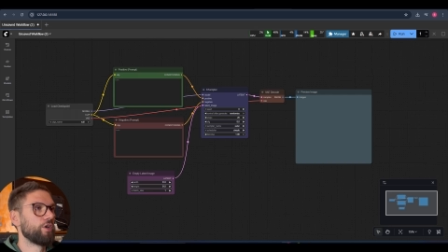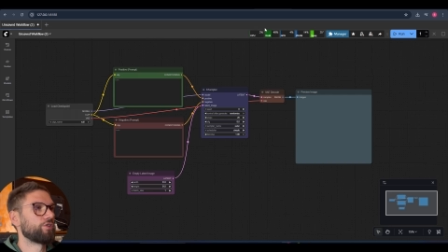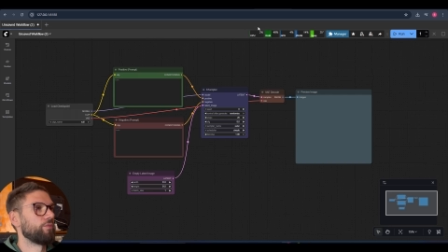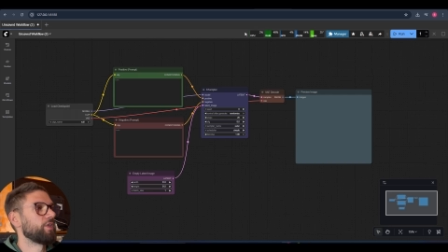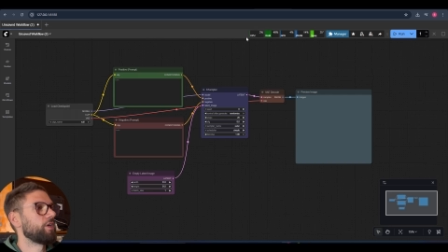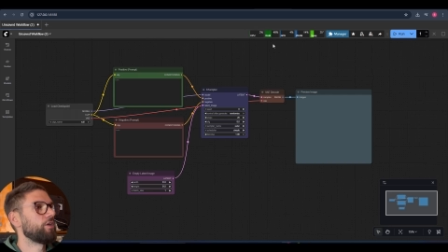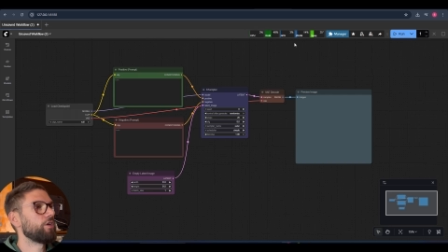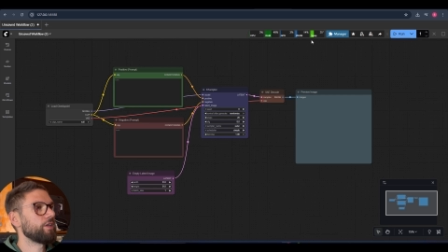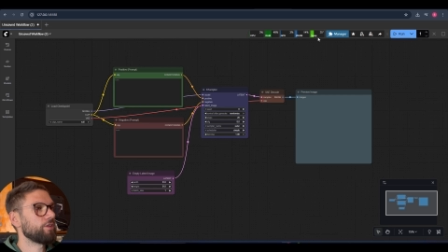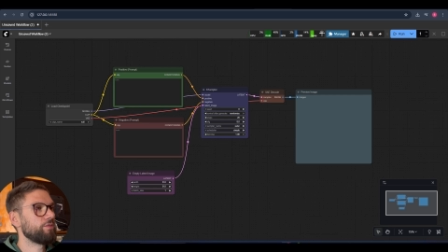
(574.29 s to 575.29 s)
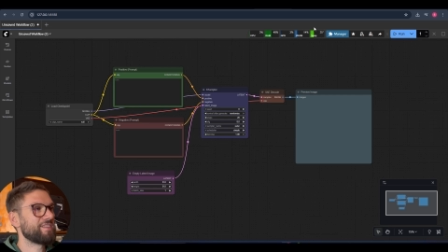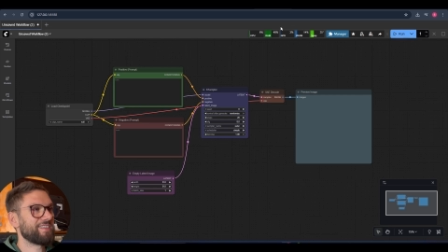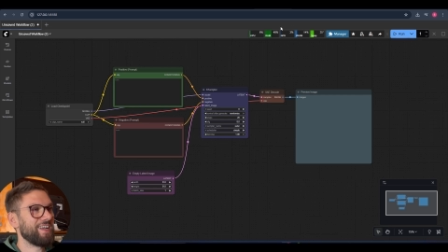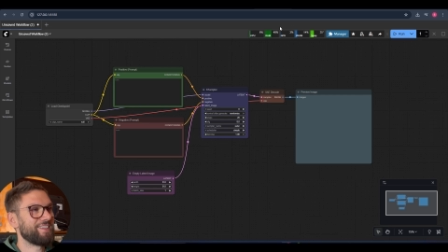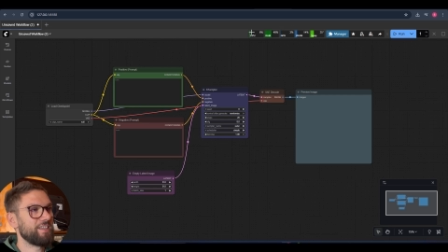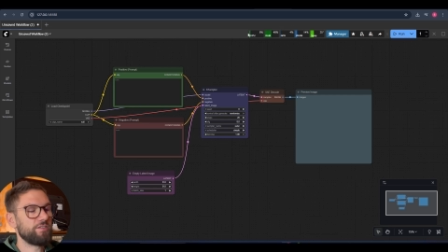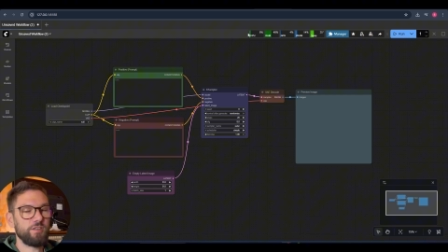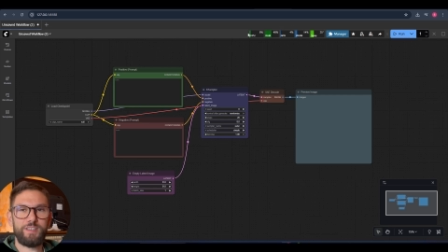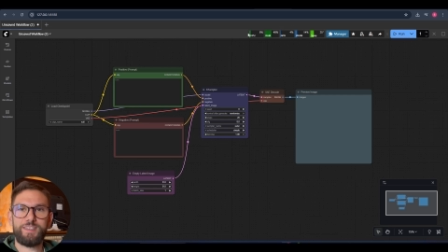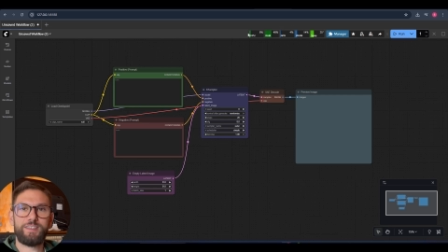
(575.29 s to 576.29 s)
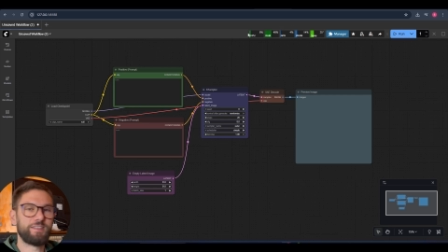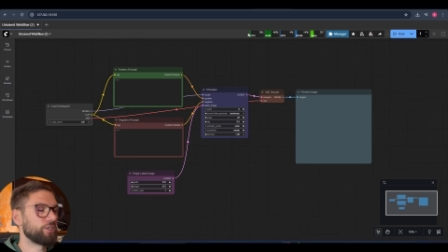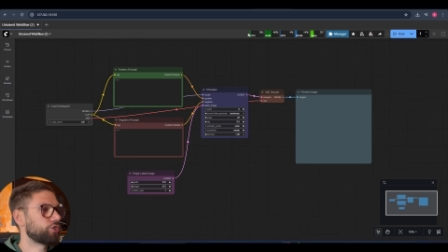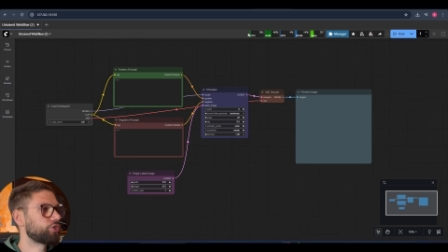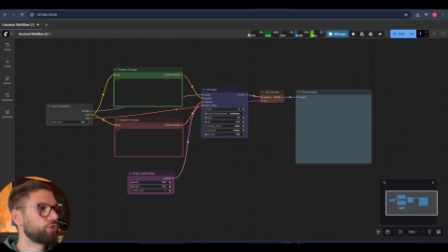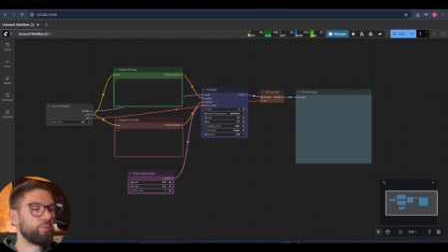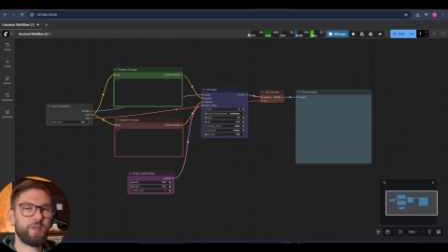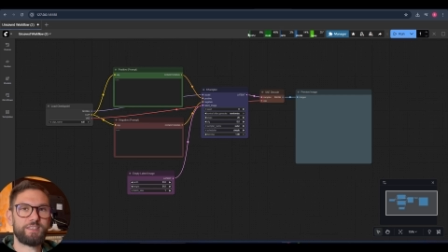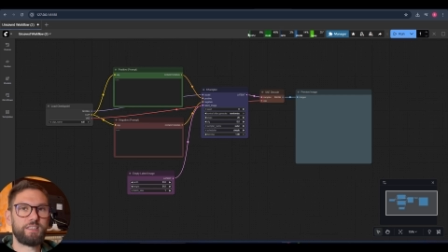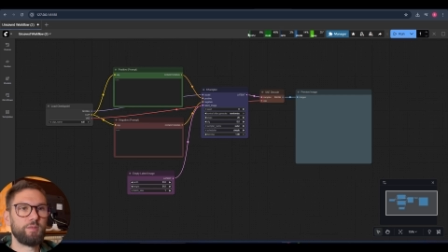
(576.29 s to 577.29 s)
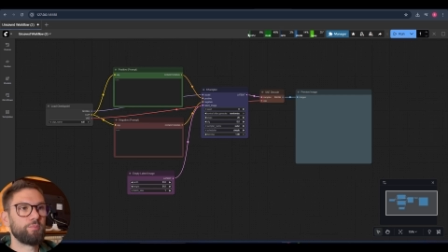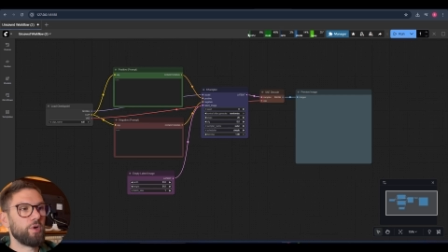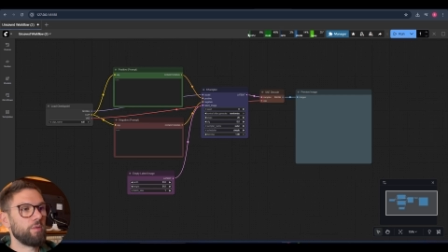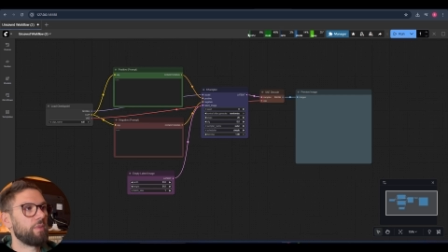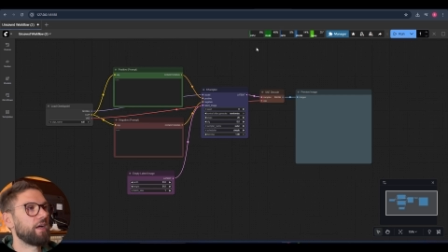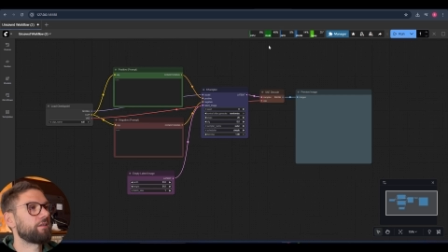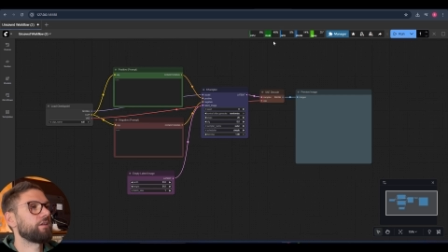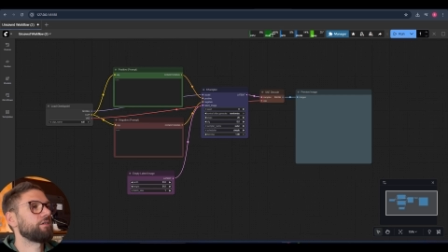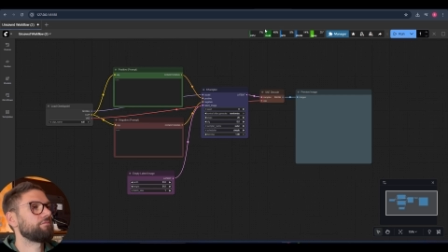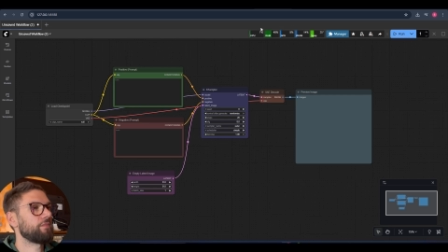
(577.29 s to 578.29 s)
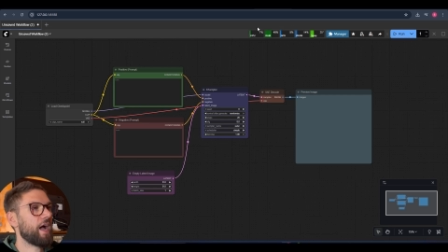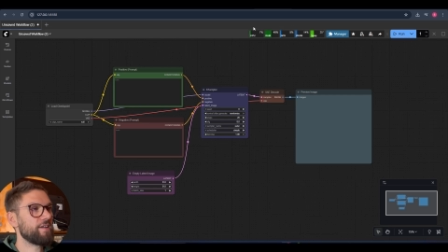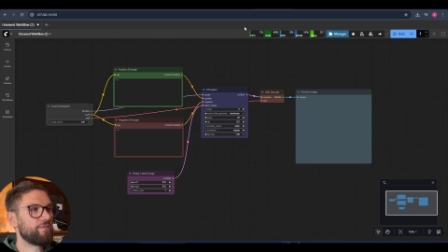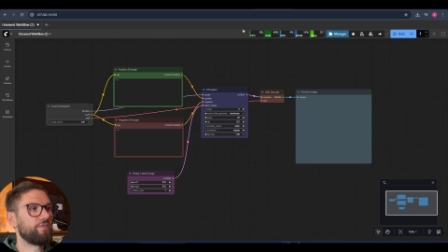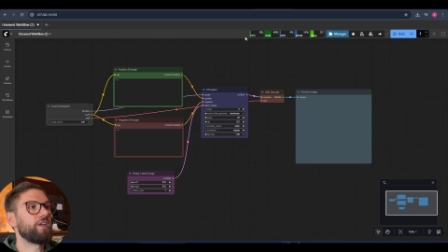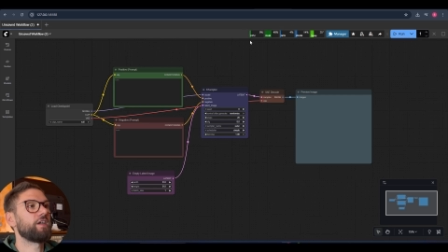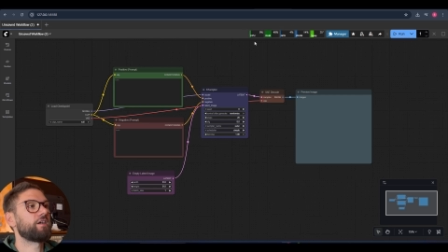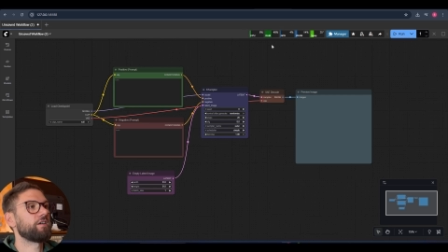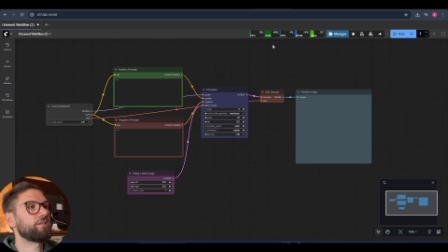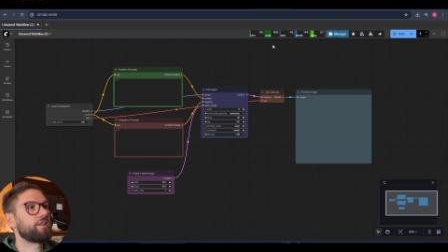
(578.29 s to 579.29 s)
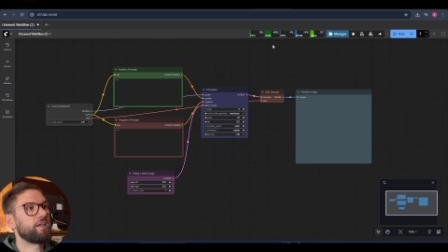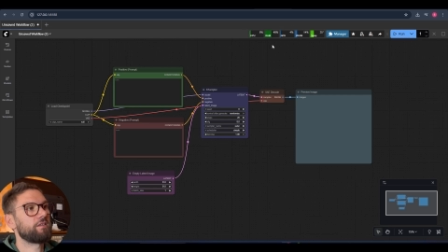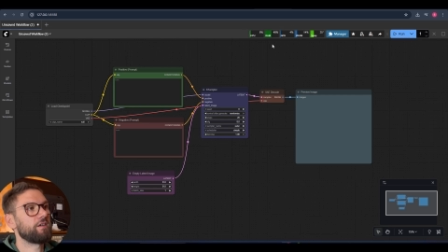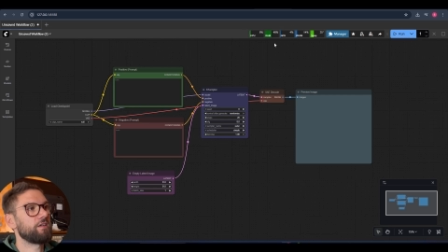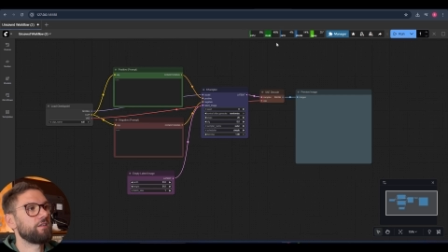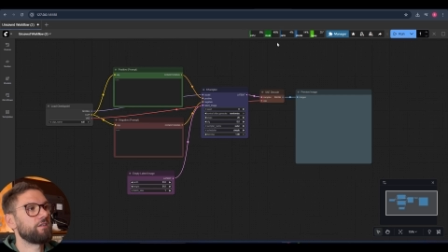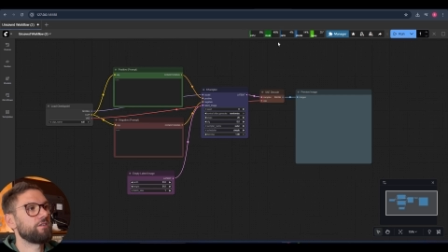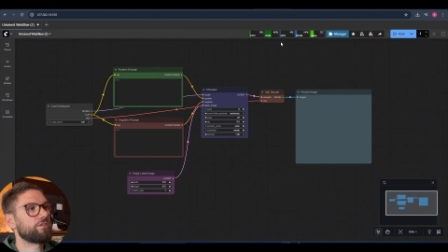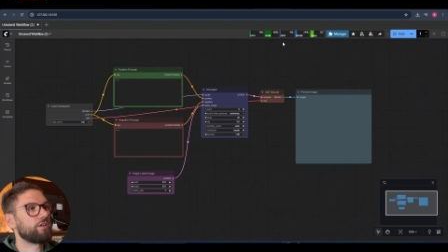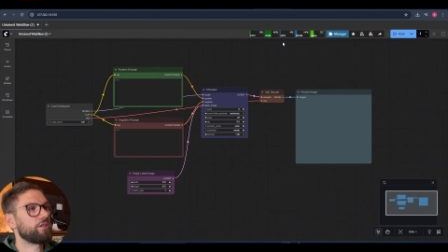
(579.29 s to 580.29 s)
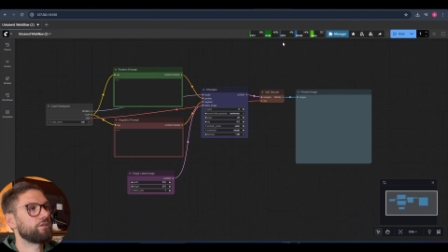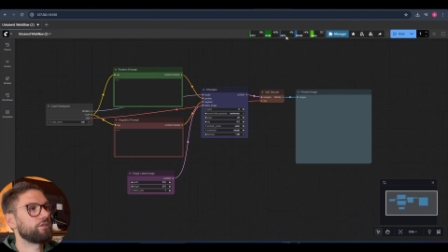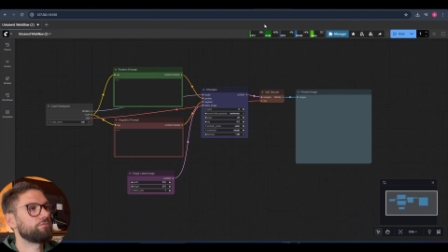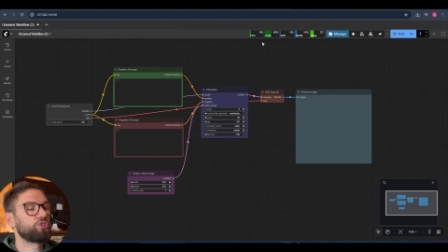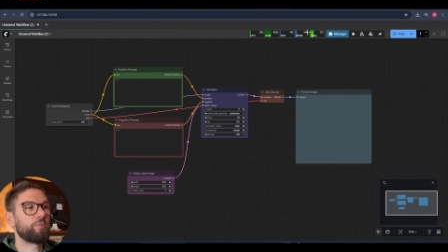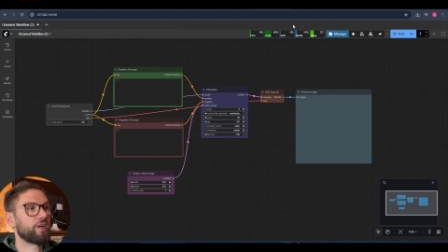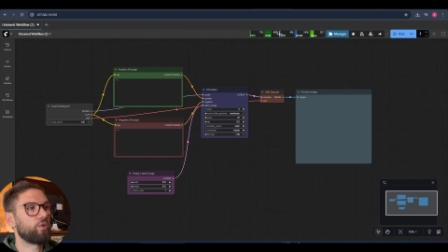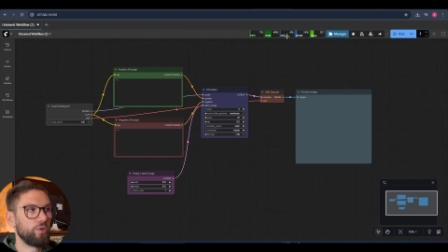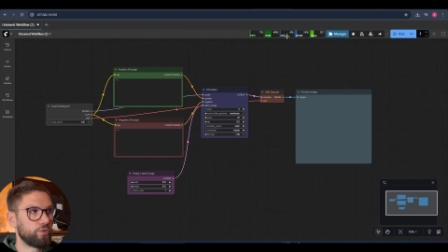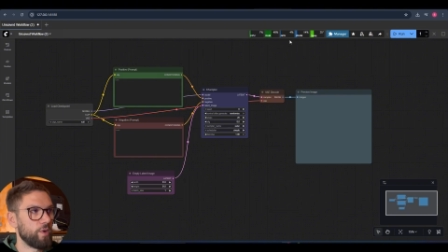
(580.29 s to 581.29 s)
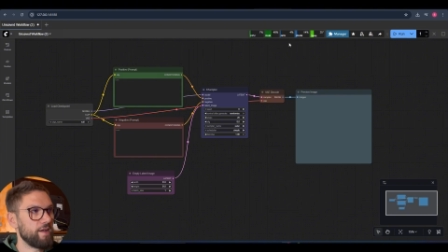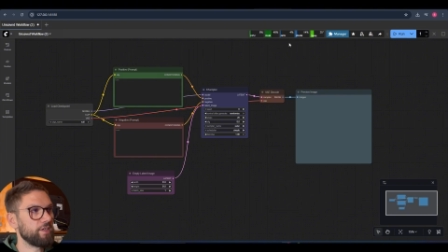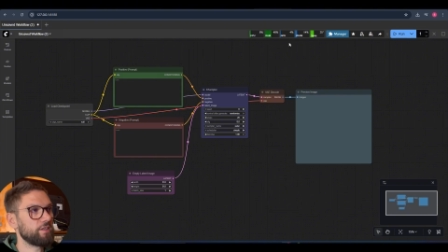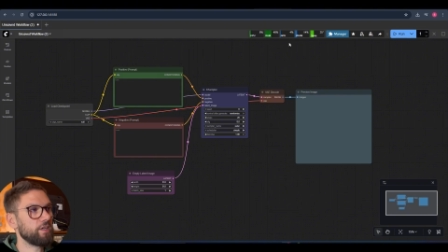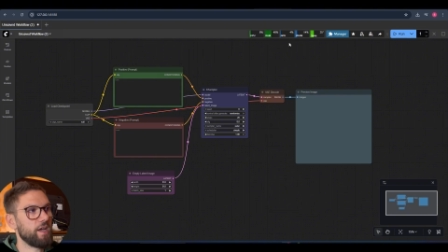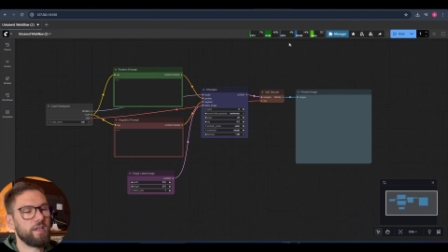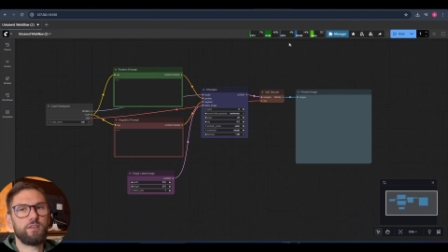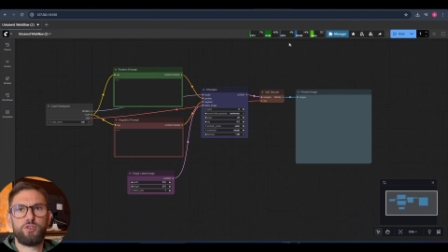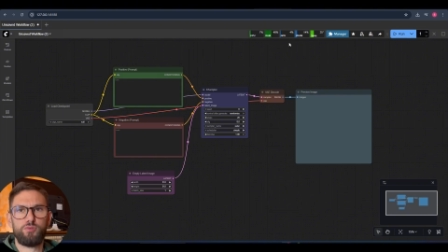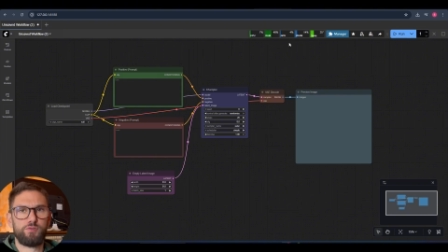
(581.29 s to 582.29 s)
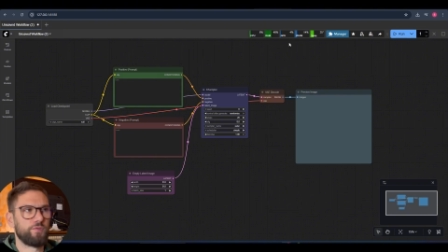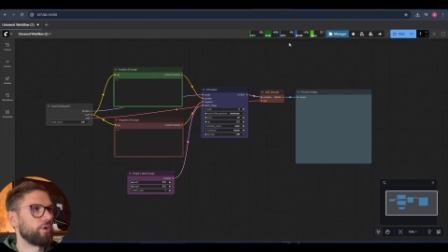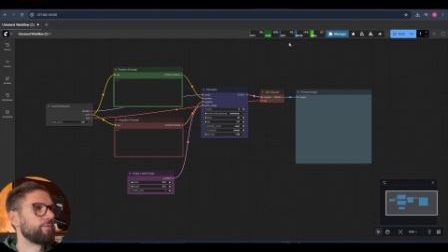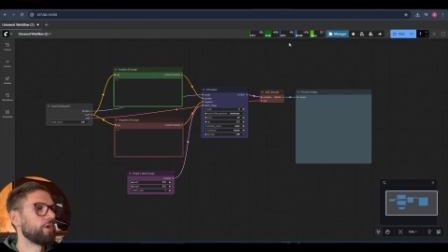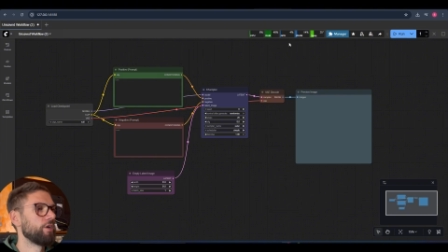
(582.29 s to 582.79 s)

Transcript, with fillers: So in order to install this, it is super simple, but uh, I think that it is super cool to have it and useful.